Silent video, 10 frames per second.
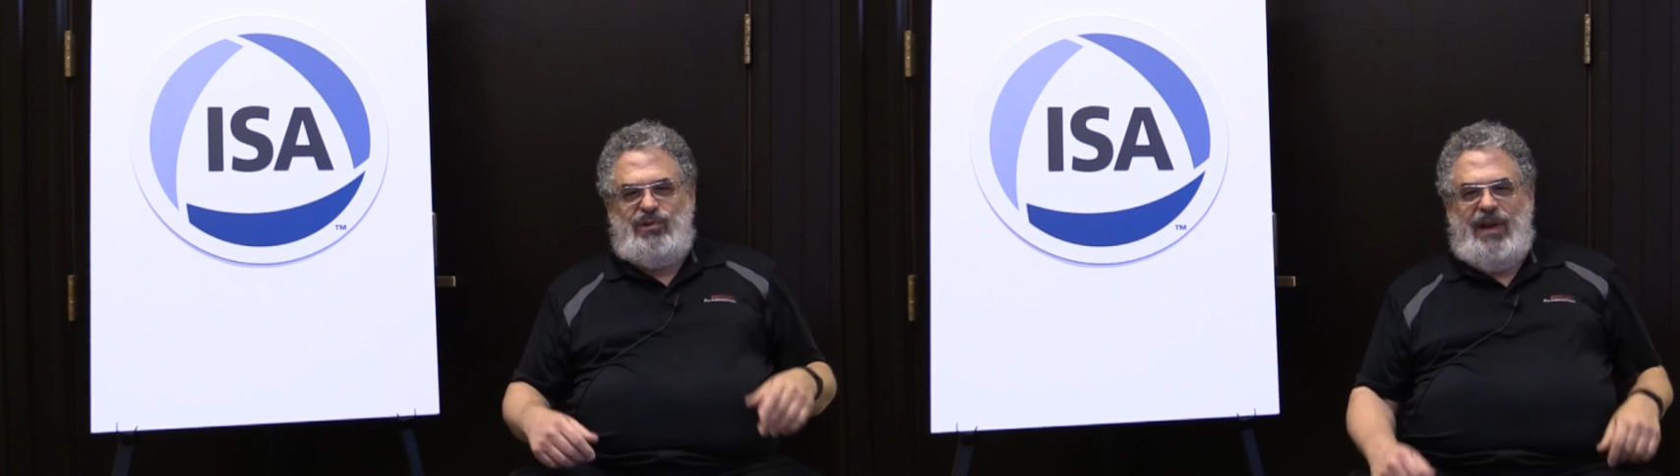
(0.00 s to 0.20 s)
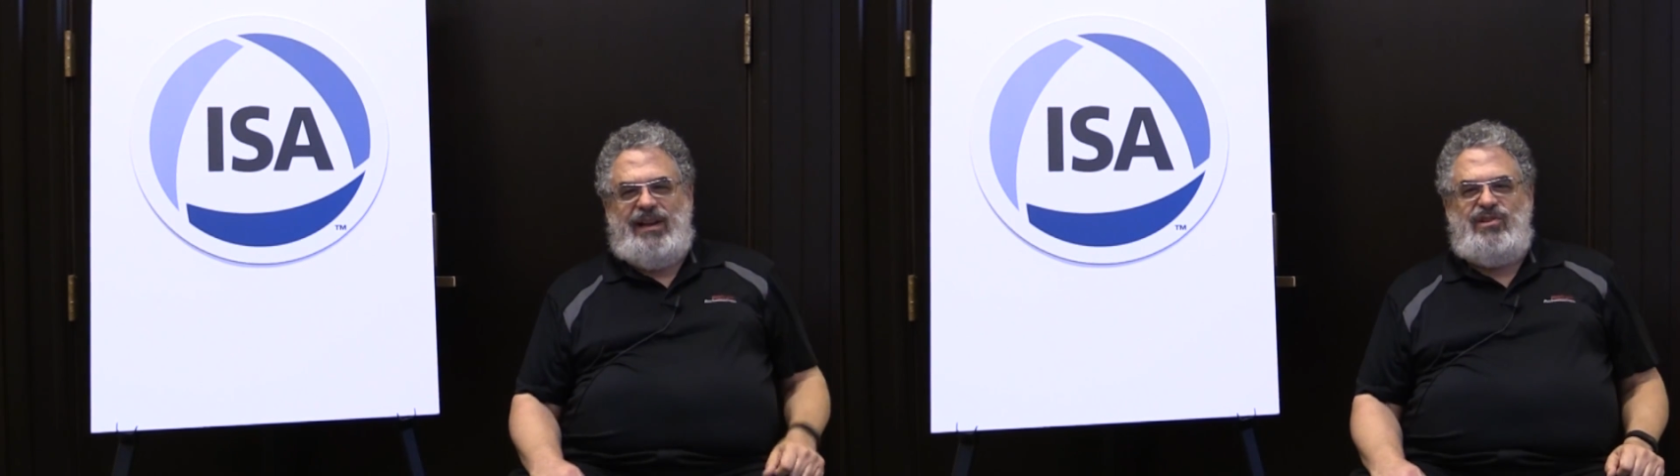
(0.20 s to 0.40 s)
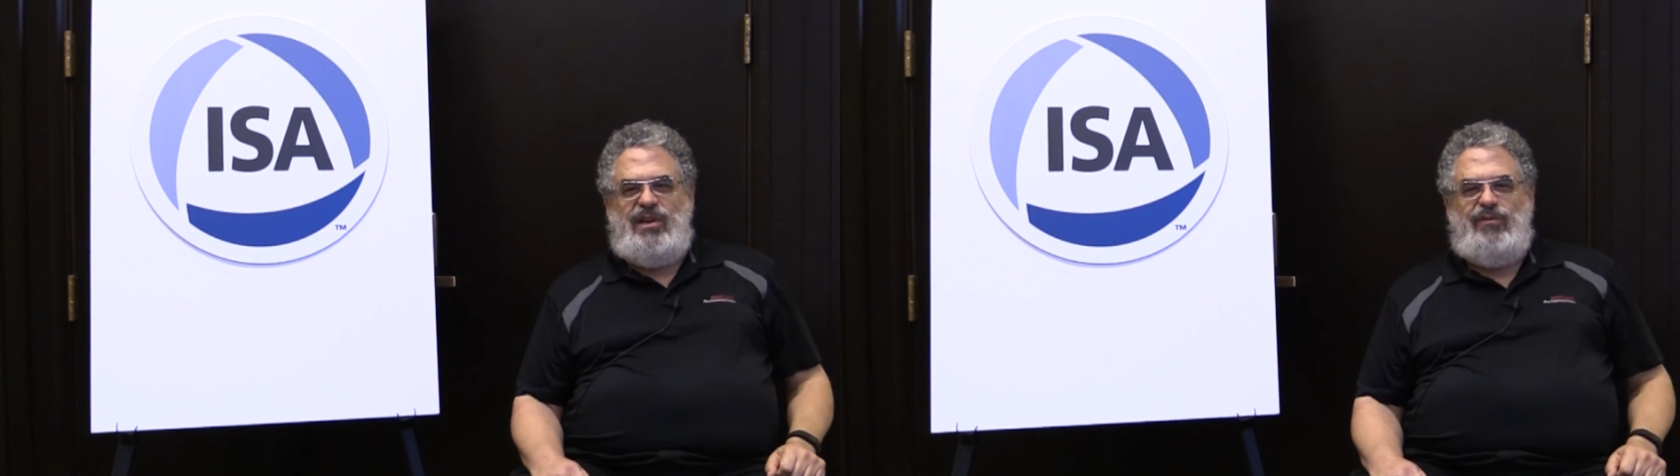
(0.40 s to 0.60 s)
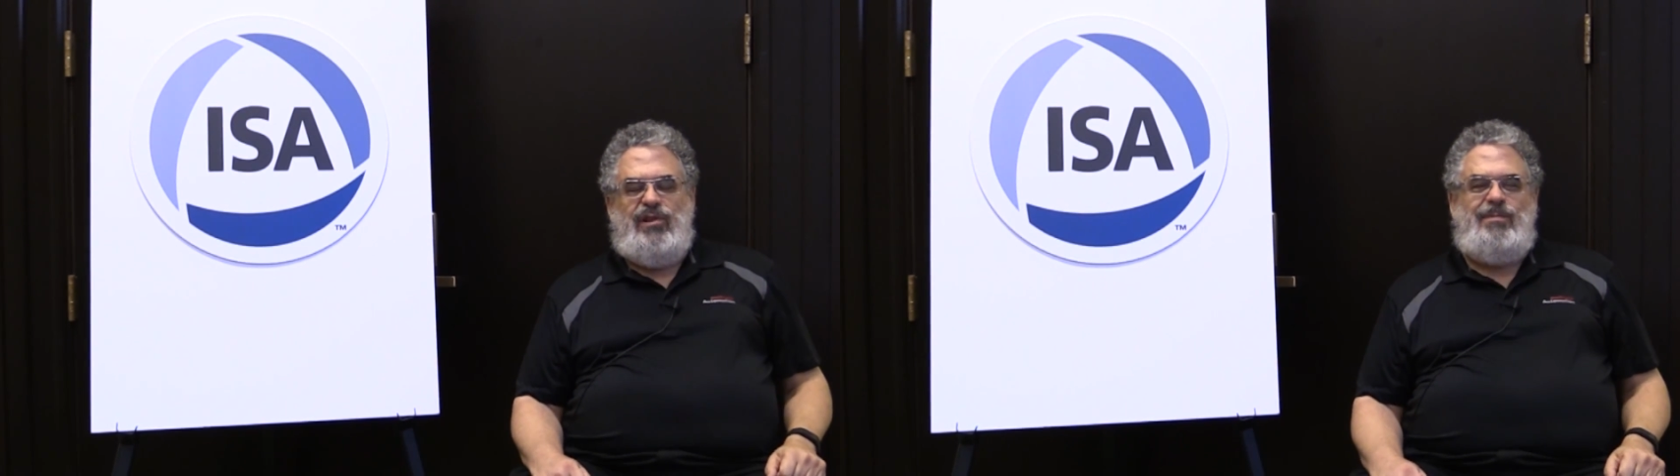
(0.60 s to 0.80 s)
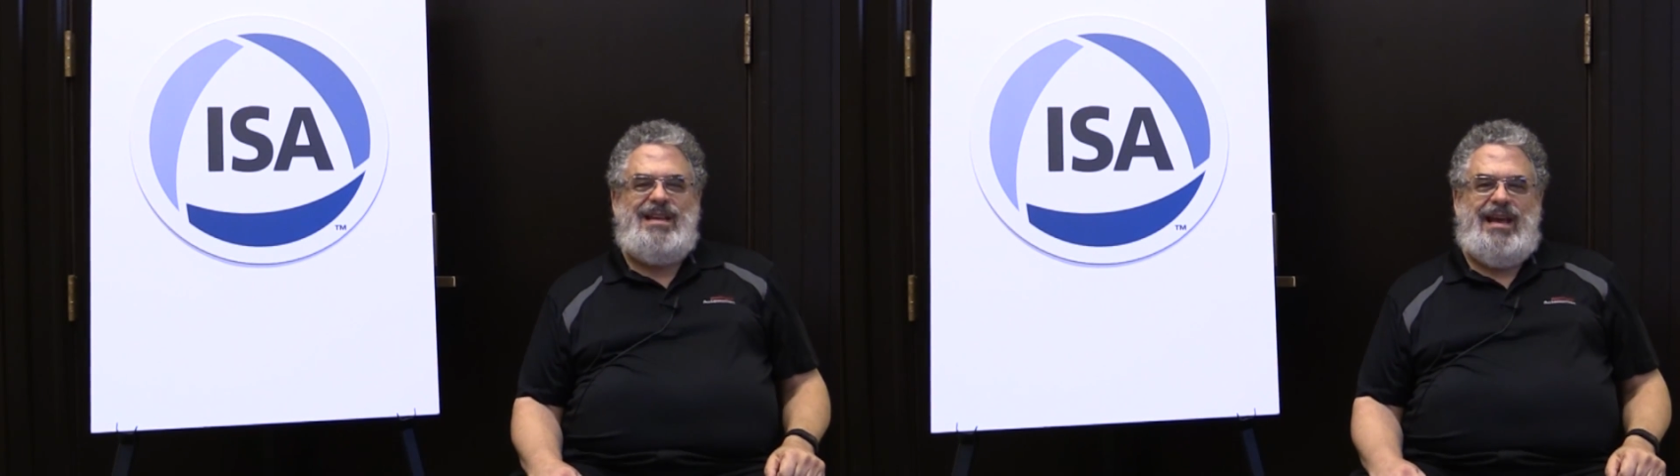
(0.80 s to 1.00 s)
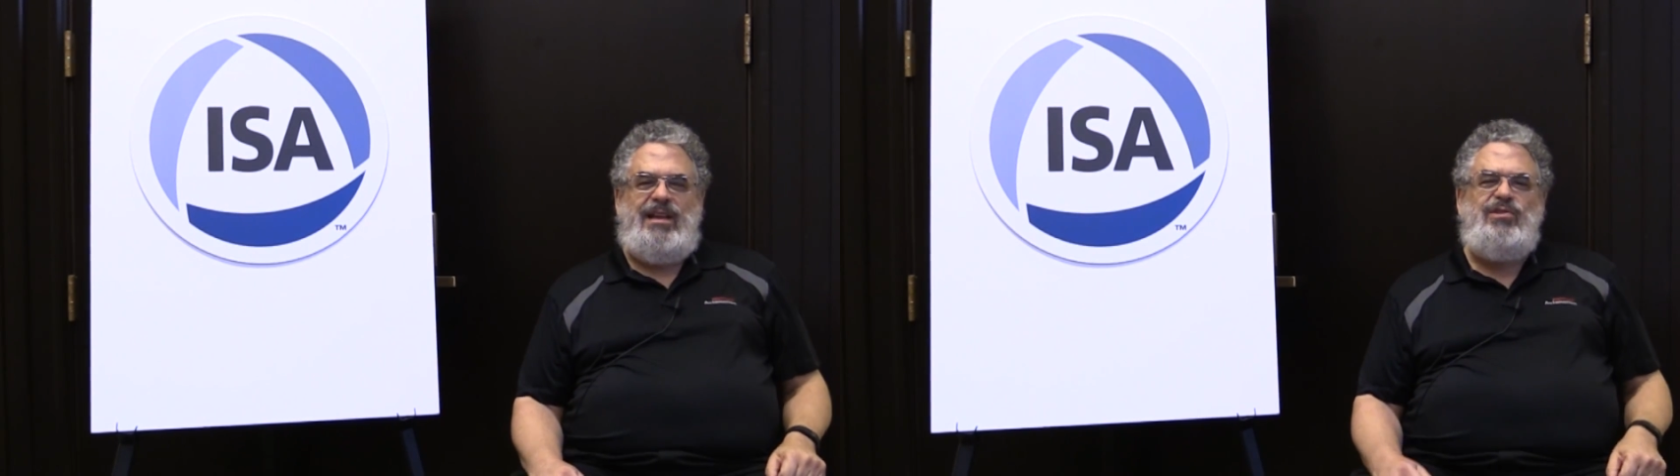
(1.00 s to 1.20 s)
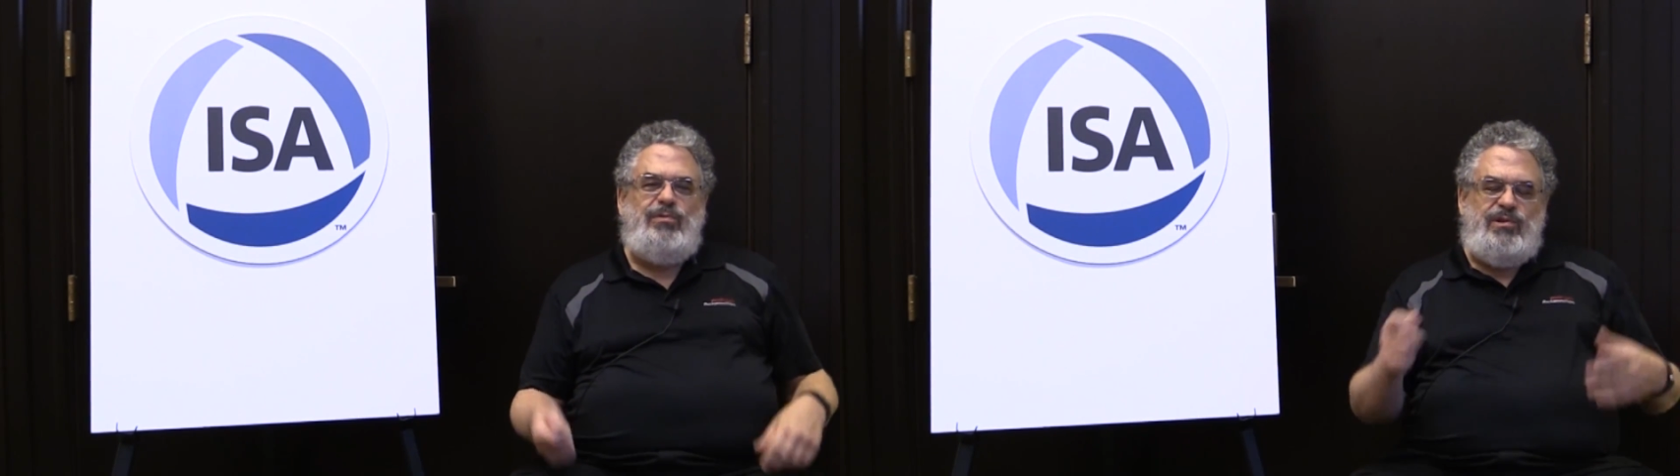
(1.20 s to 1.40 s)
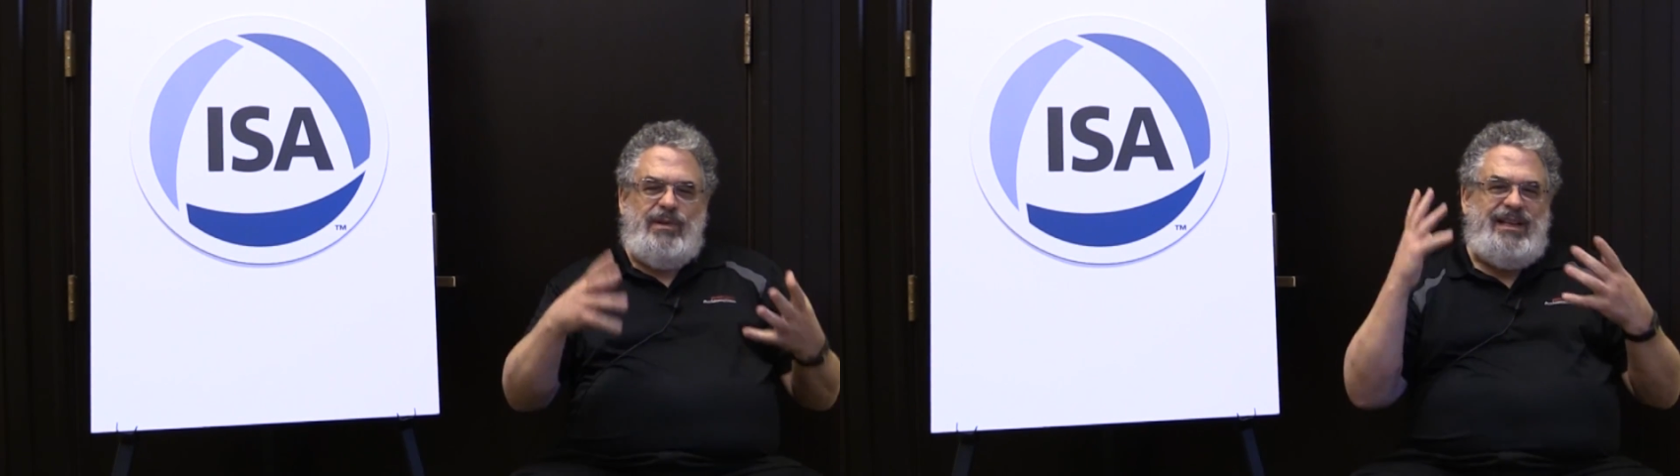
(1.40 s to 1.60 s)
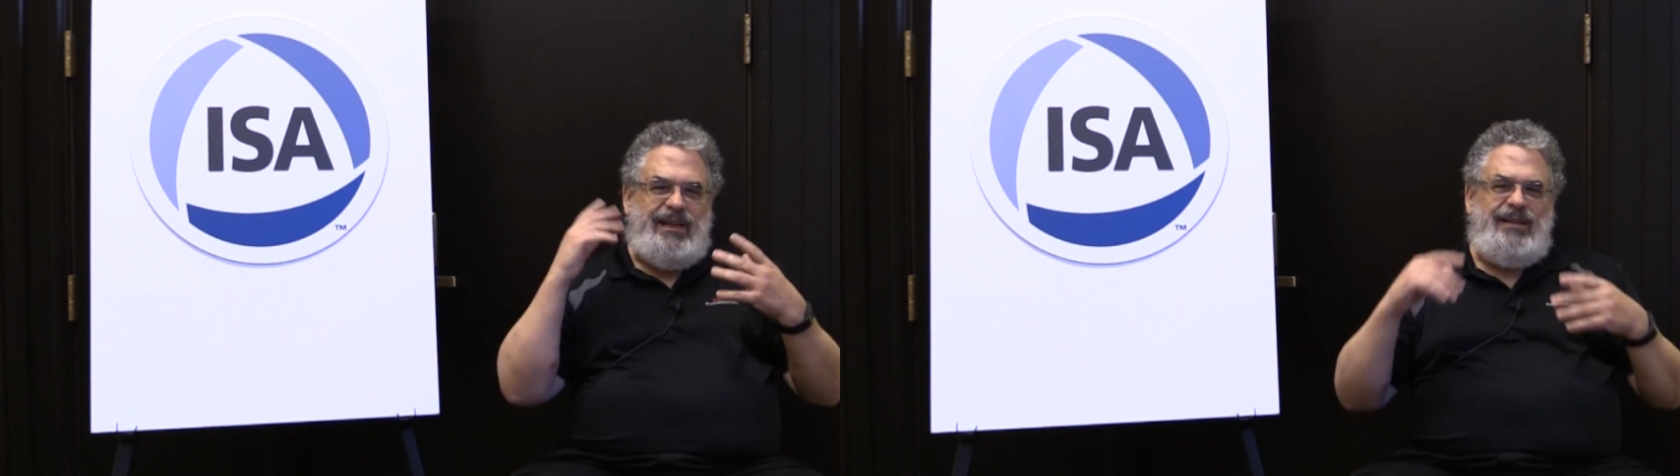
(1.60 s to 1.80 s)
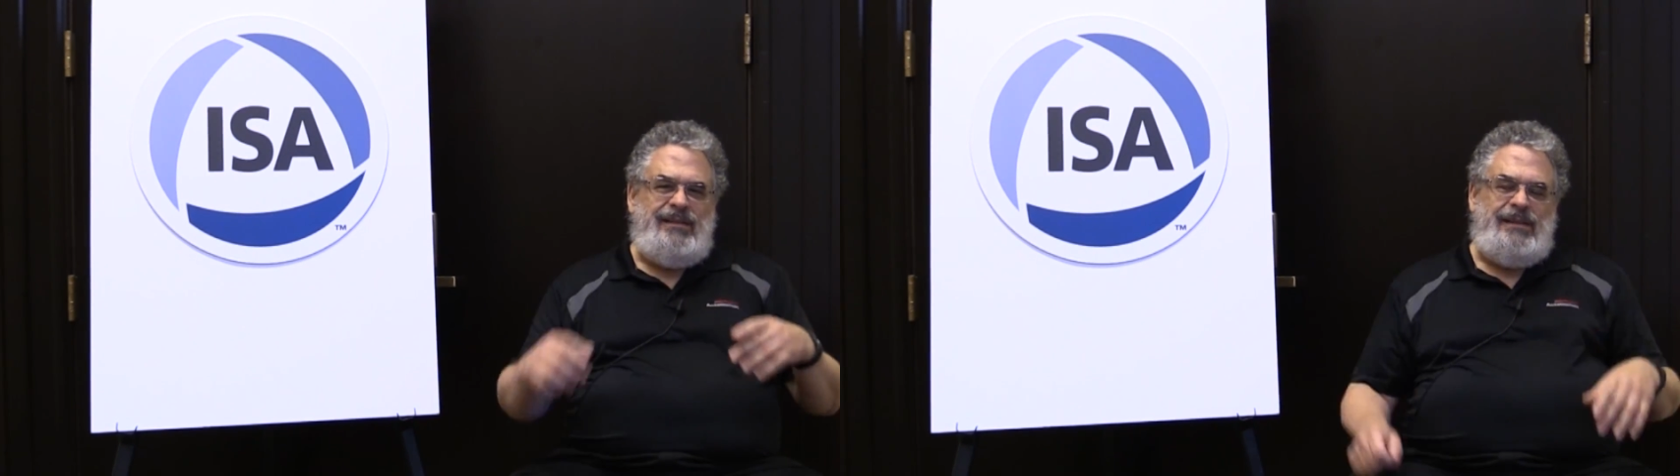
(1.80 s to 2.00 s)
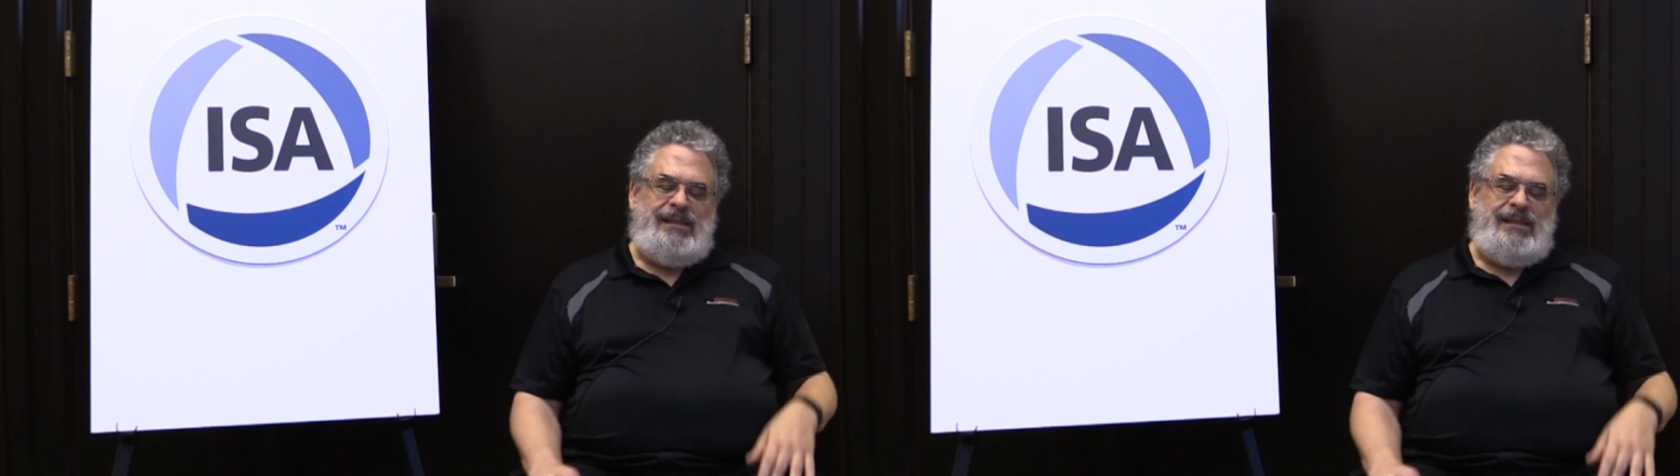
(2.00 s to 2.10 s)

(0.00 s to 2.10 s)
strategy for the pH, which we did.